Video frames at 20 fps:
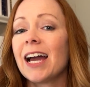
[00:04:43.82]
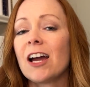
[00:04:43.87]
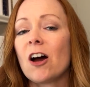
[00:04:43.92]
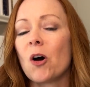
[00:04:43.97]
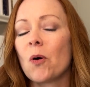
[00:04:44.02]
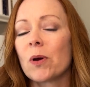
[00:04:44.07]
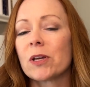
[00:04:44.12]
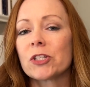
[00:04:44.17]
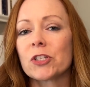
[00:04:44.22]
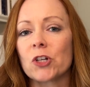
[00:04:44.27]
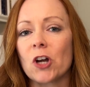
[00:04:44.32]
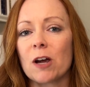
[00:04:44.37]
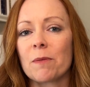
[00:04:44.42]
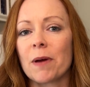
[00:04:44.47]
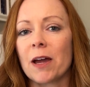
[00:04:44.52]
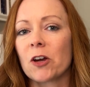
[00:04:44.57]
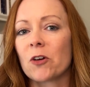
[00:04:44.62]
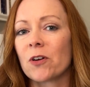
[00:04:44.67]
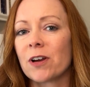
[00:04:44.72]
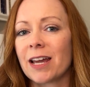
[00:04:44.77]
always start by
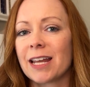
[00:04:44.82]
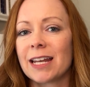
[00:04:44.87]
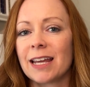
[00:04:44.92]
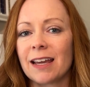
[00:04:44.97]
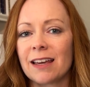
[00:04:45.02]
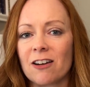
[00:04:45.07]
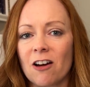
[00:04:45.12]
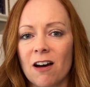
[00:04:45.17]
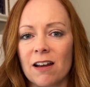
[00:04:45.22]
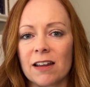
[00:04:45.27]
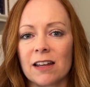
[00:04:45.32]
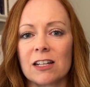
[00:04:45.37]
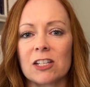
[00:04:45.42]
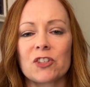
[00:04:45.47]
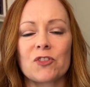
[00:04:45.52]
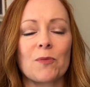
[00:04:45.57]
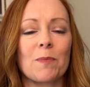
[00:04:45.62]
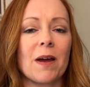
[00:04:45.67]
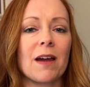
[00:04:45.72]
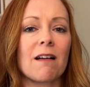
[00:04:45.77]
creating an audience
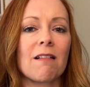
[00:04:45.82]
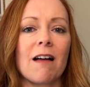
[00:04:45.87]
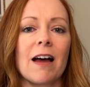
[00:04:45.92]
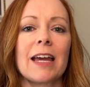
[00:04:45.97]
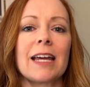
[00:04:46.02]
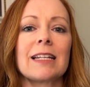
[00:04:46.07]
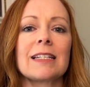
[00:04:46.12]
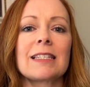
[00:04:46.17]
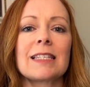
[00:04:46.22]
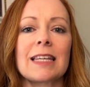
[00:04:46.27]
for my clients'